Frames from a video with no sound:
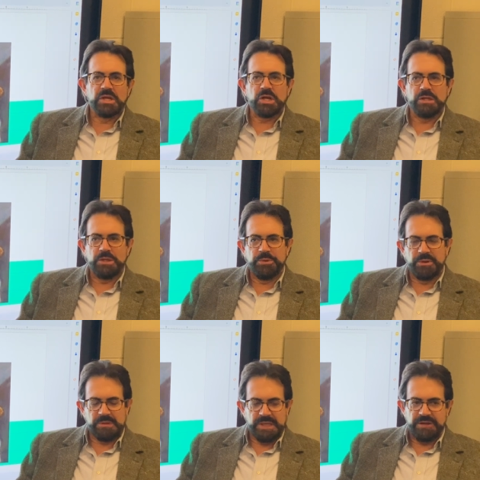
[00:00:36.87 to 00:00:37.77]

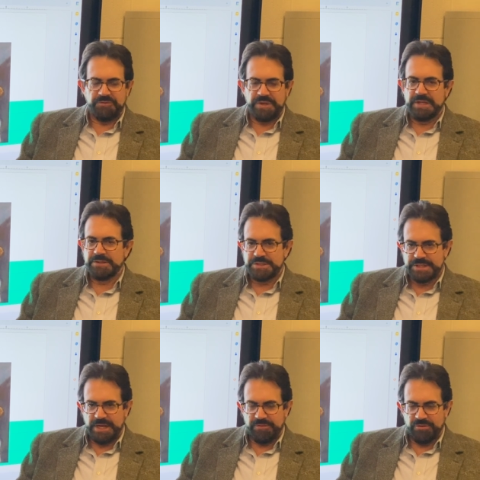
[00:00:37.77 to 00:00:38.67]
colonial life in the
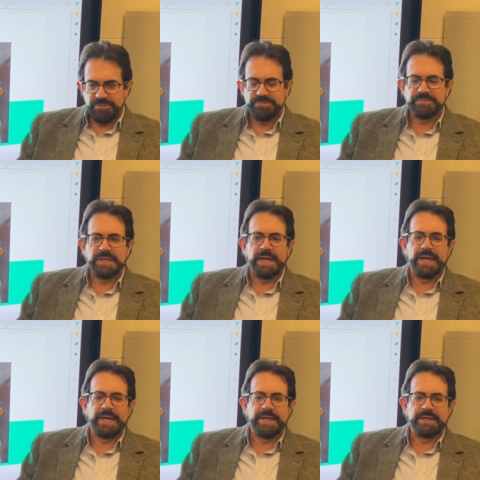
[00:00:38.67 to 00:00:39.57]
tavern
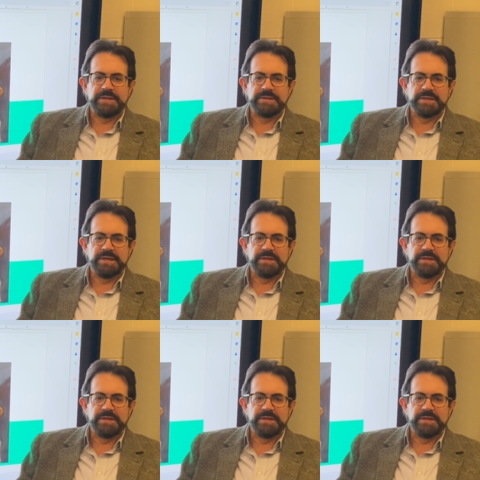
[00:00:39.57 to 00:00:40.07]
and uh,